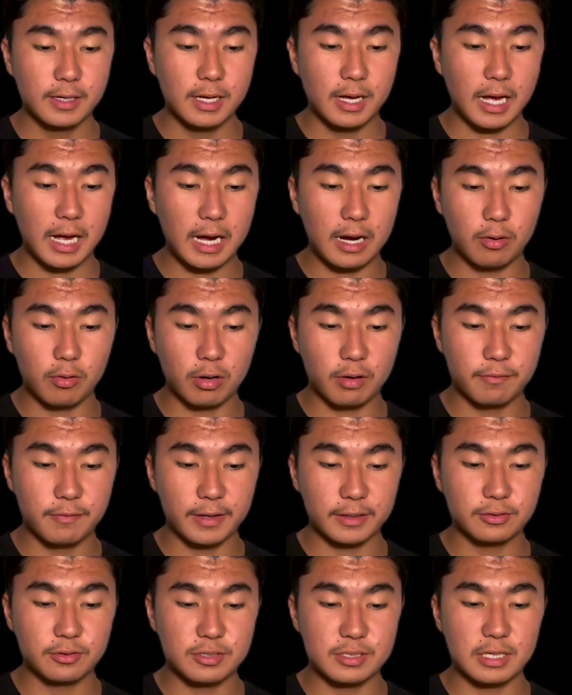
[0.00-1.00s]
our
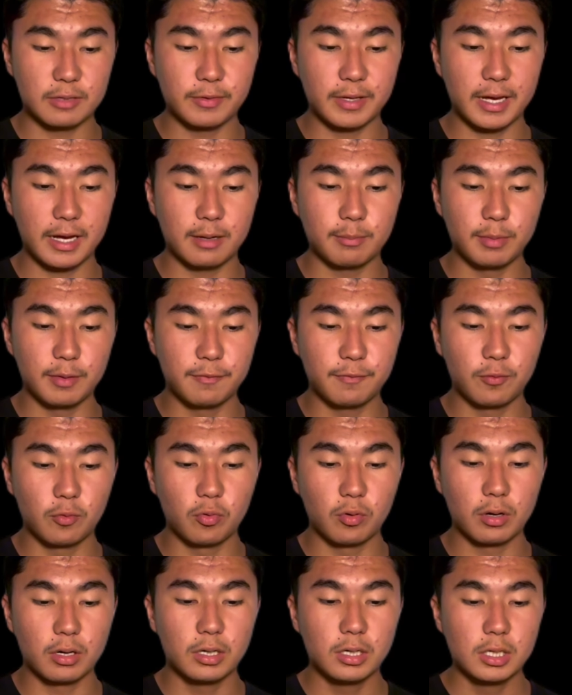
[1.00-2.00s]
vectors that we had
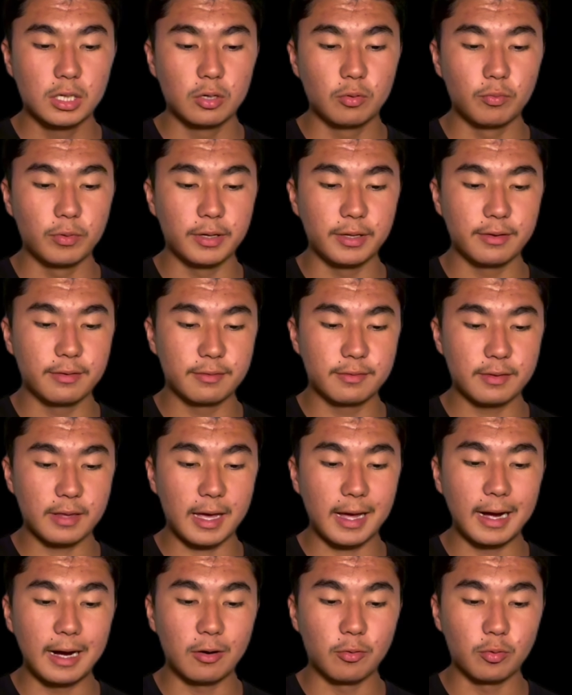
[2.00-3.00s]
before with
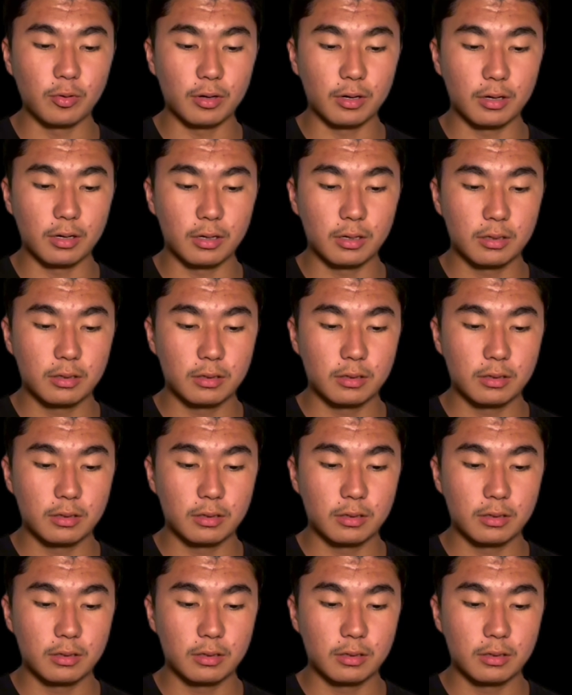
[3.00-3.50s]
our